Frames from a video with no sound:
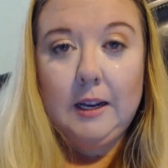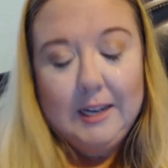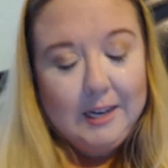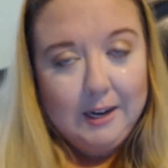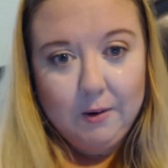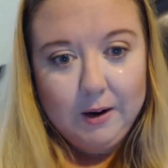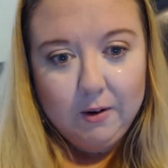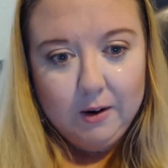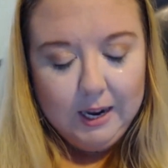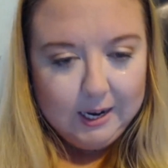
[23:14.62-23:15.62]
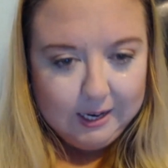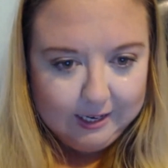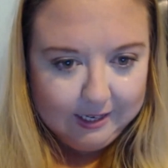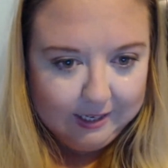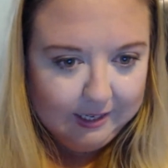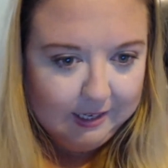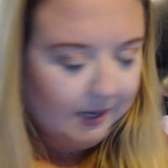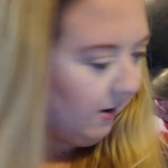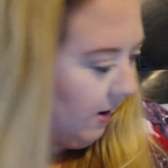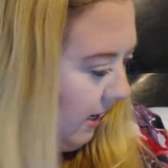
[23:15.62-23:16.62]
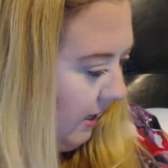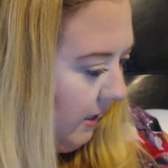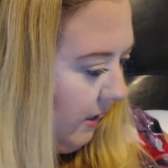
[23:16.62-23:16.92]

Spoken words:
Here we go again. All right.